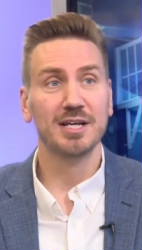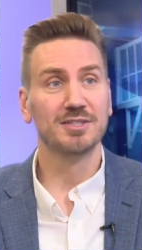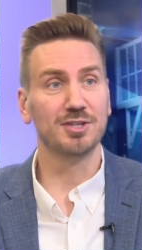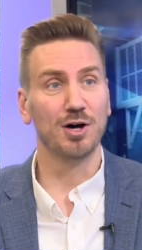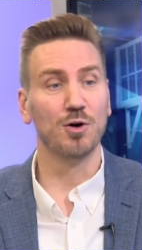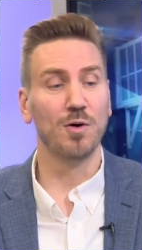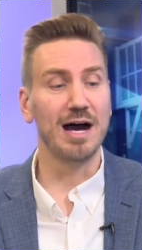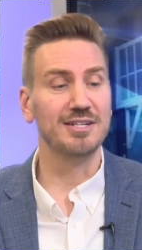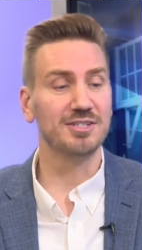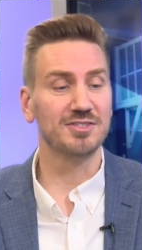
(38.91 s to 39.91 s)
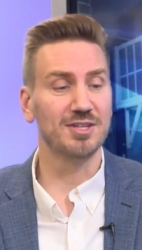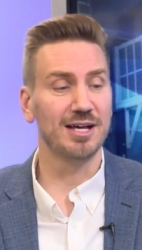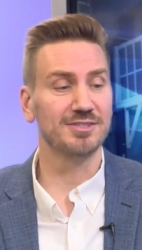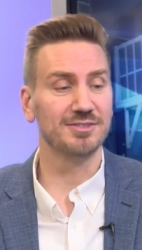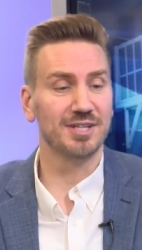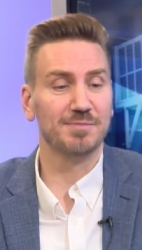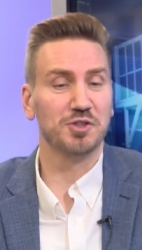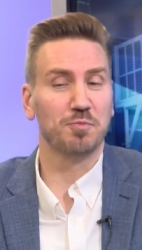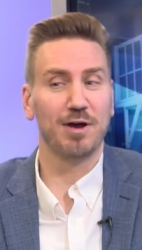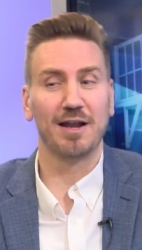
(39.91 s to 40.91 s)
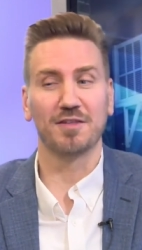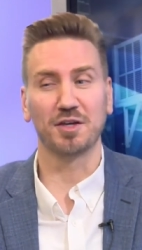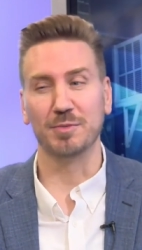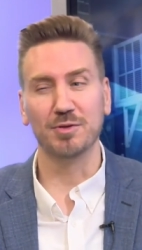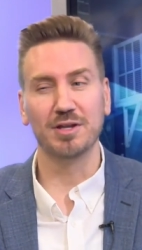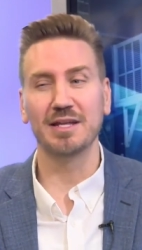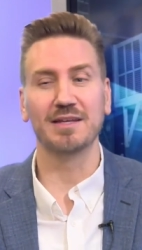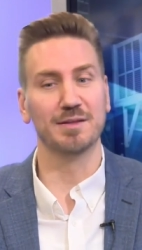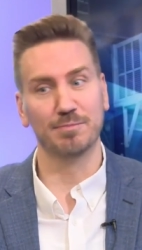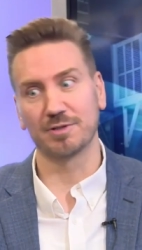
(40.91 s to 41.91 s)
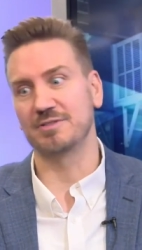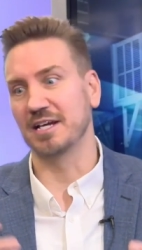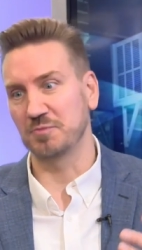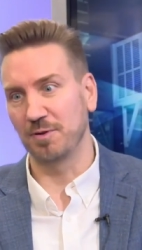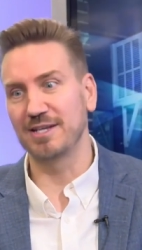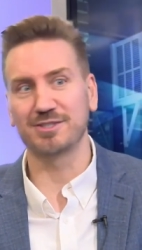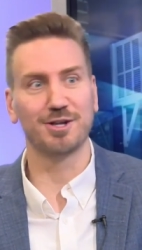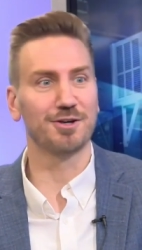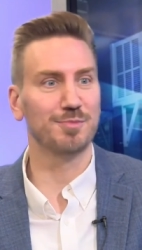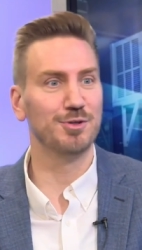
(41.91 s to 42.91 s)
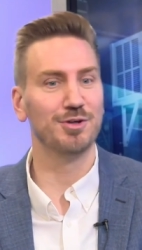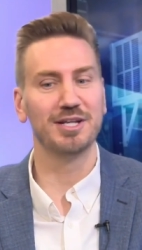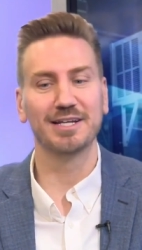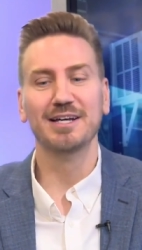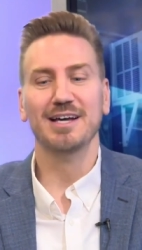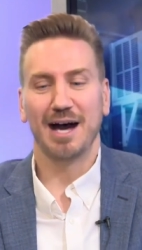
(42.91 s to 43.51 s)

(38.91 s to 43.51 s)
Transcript: So I just thought since I'm so proud of the community and the book takes place in our community,